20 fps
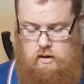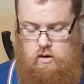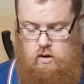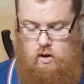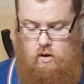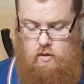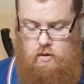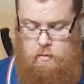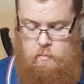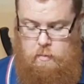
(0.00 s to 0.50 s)

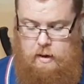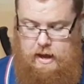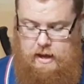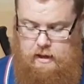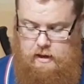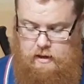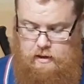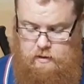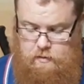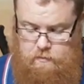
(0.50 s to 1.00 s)
On the
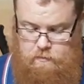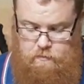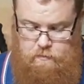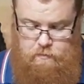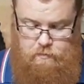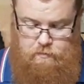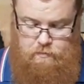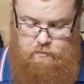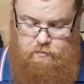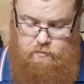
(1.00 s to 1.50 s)
back,
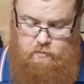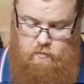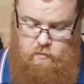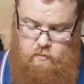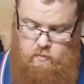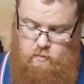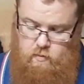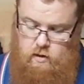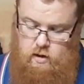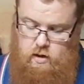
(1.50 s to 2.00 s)

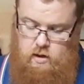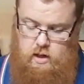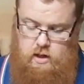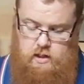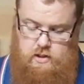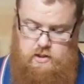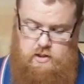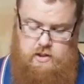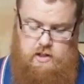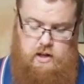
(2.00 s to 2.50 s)
you
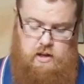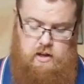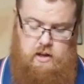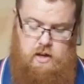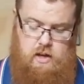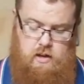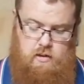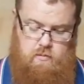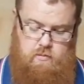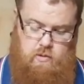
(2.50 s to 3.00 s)
can see
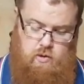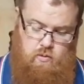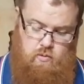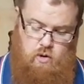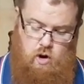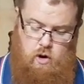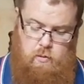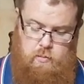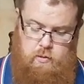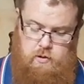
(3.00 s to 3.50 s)
the
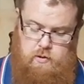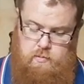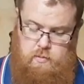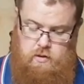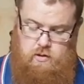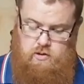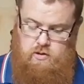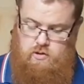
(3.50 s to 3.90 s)
rope has been